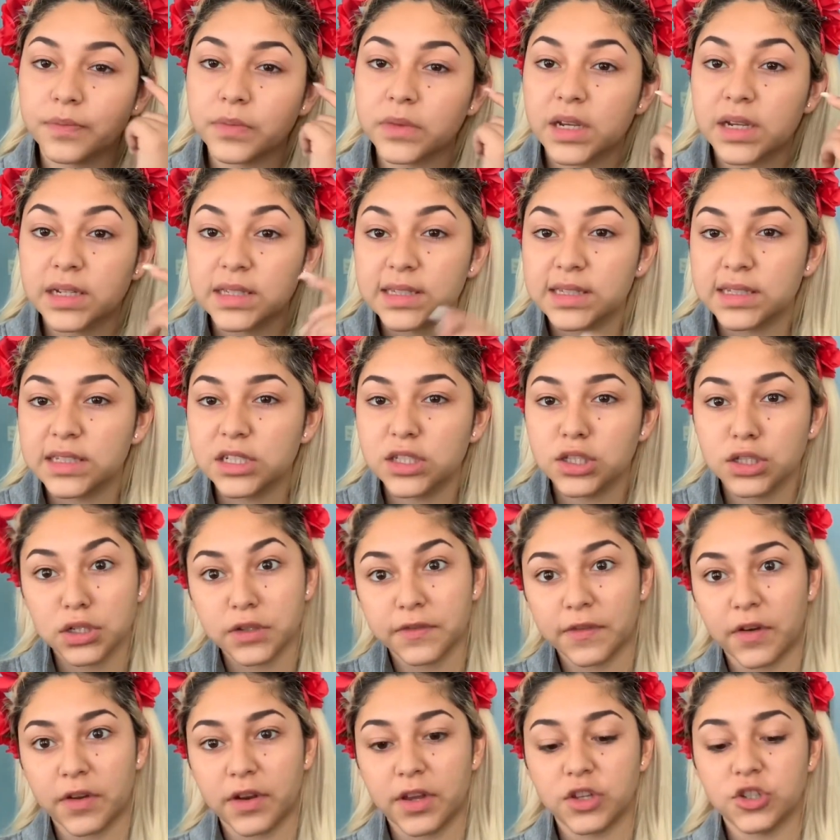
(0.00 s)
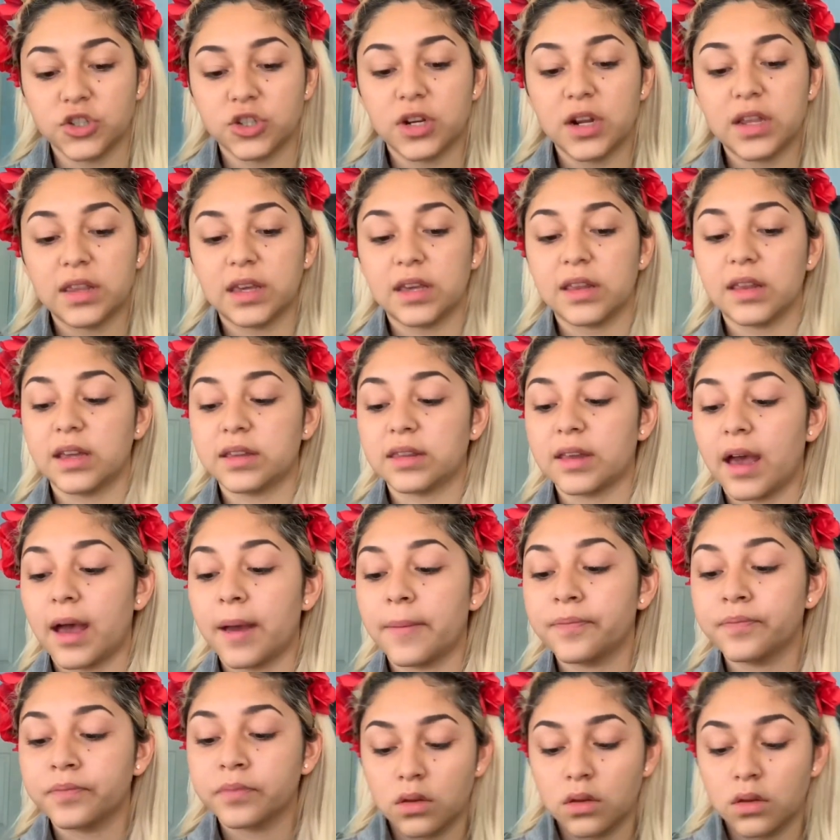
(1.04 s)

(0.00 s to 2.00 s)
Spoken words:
concealer, foundation, or anything like that.